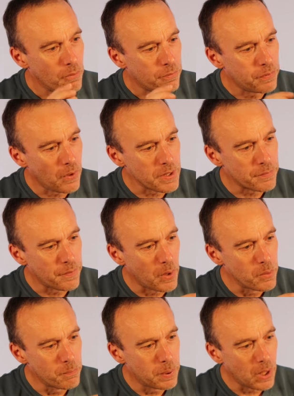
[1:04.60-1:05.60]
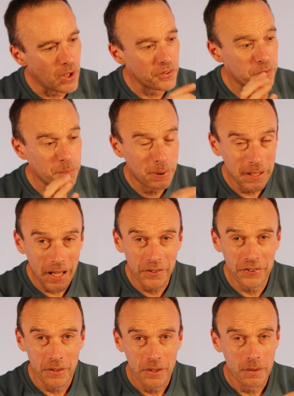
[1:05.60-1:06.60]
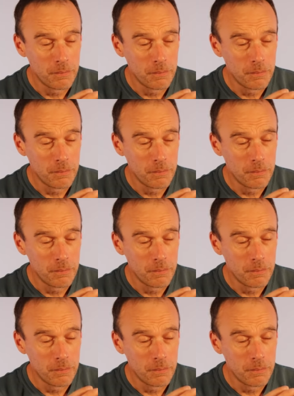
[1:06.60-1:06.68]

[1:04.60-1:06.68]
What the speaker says: Flight Foam Blast Plus